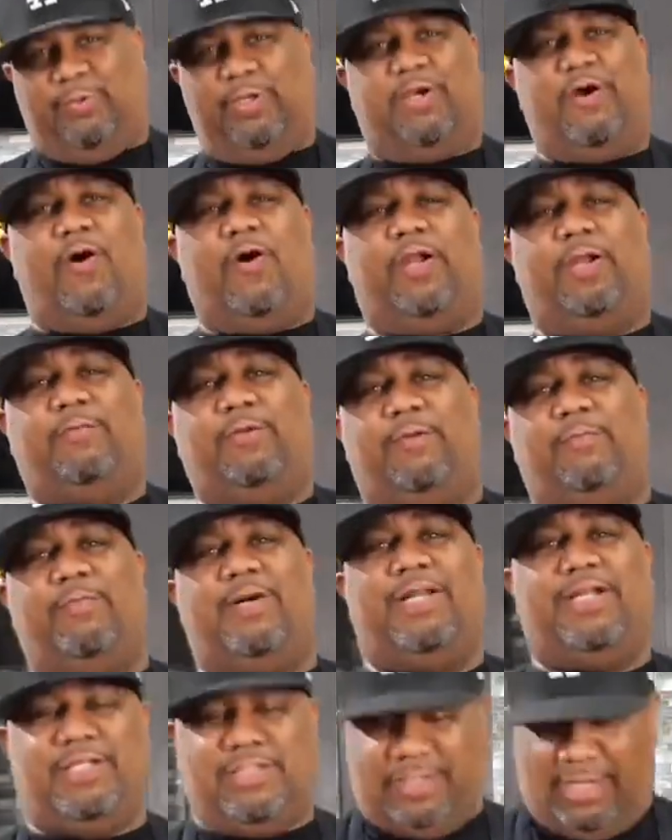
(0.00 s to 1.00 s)
we call them the
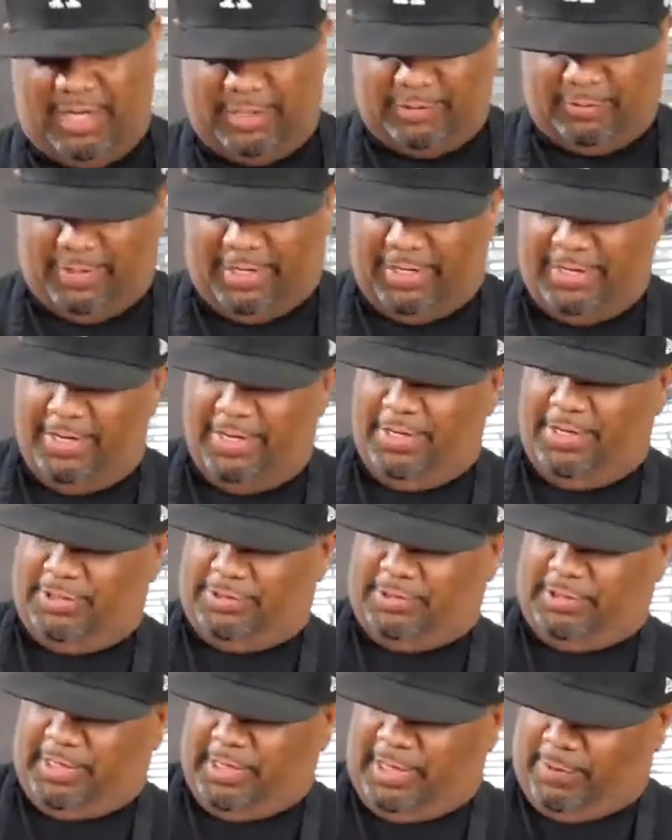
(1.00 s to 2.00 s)
money shots, right?
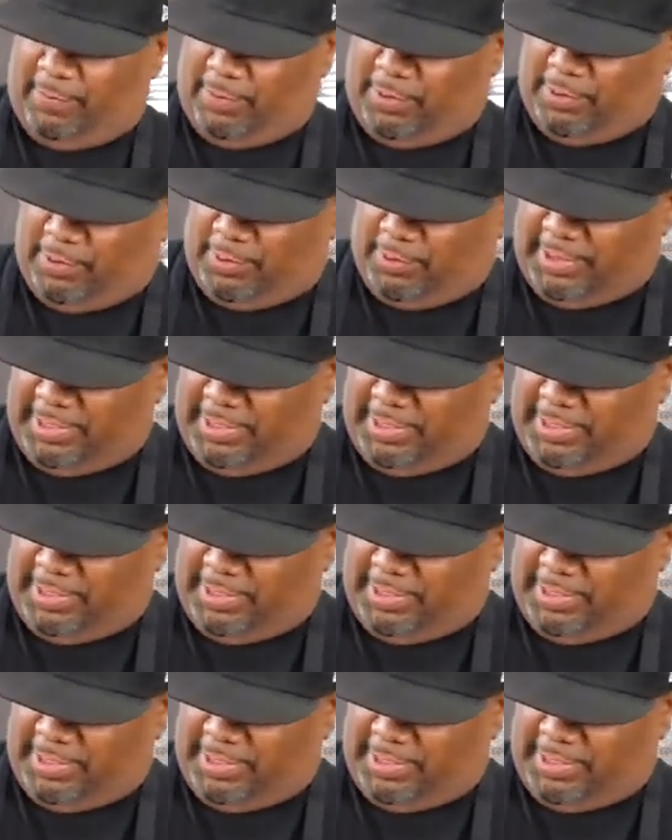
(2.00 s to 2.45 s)
So now I'm gonna go